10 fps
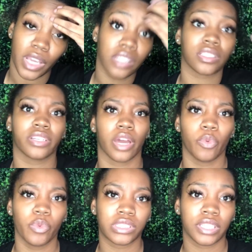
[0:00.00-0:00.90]
So yeah,
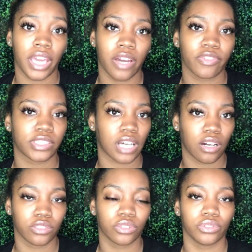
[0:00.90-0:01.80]
we went to camp for
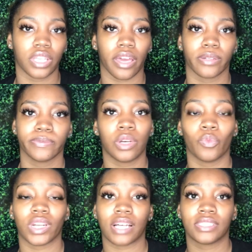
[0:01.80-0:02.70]
Taco Tuesday.
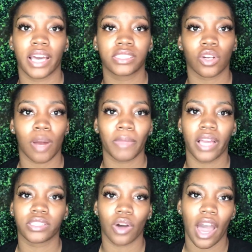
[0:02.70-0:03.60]
When I text her, I'm
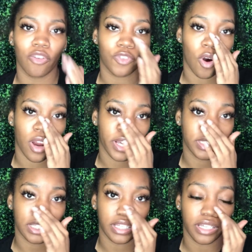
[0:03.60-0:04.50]
like, so how far
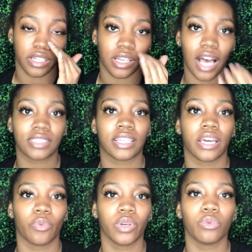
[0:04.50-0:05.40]
is it? I
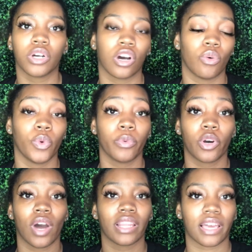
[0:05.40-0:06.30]
said we would
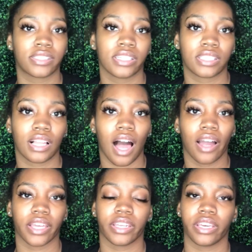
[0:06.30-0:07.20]
go at like 6
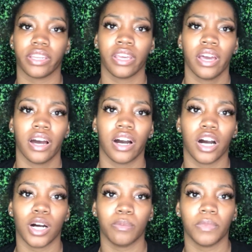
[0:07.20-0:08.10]
o'clock, and then
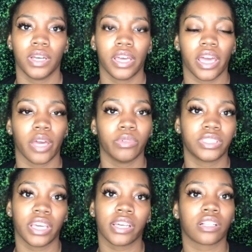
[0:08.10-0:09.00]
it was
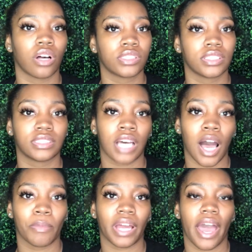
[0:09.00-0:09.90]
getting close to the
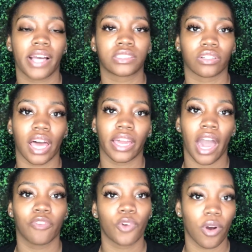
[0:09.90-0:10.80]
time, and I asked her like,
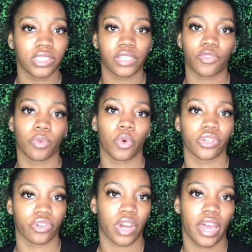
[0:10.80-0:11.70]
how far is it from where
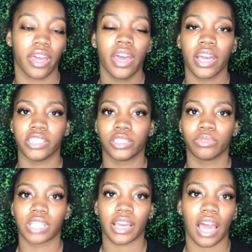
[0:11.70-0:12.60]
you're at? And she
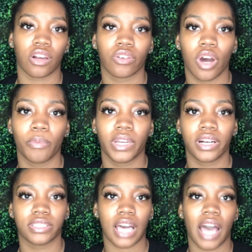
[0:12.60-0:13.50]
was like, I don't know,
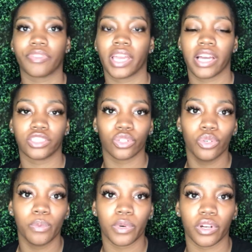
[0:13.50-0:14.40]
because I have to catch an
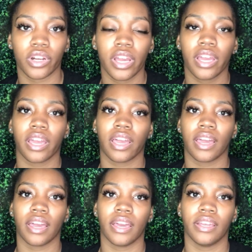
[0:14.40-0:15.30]
Uber,
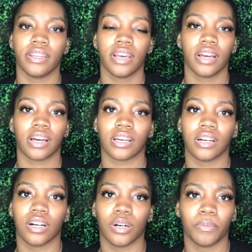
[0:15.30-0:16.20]
and
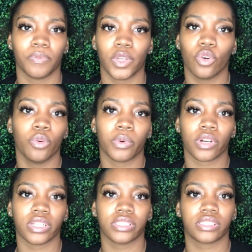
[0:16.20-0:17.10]
the Uber
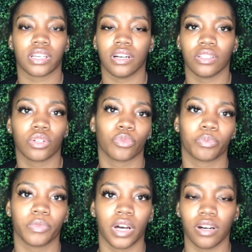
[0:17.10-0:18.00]
is a little
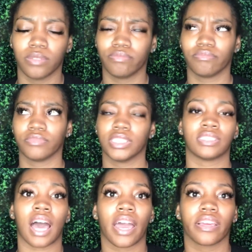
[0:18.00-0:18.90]
it's
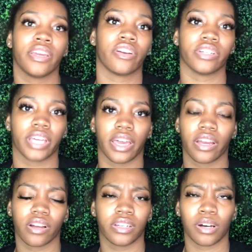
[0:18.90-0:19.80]
not here
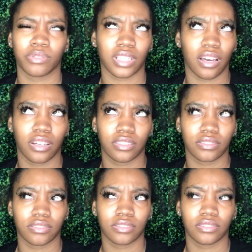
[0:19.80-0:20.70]
yet. And I was like,
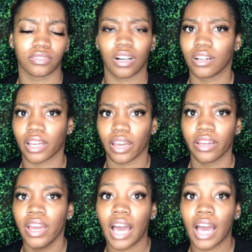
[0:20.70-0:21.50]
okay.